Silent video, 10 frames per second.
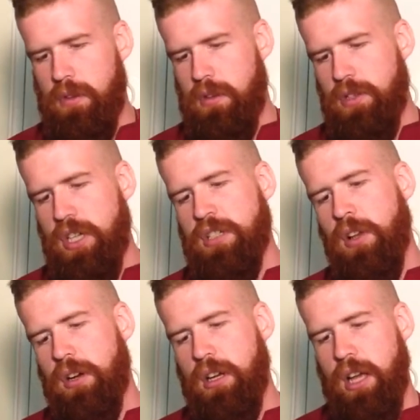Change the
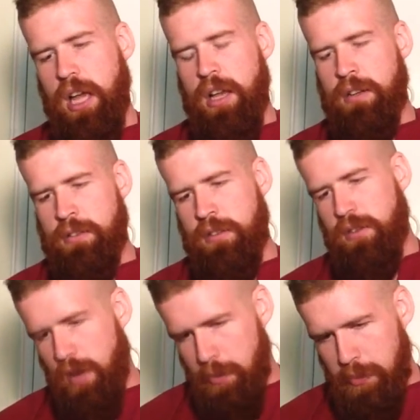look and
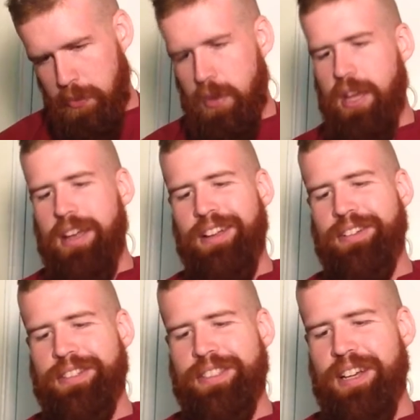grip, and